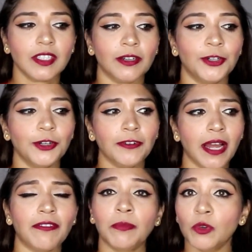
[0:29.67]
or if you
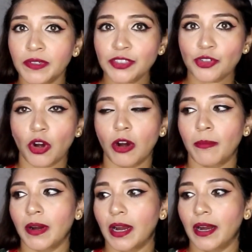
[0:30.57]
have a moving
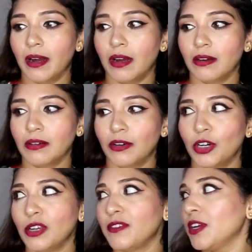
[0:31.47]
job,
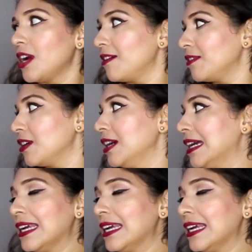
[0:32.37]
or if you have a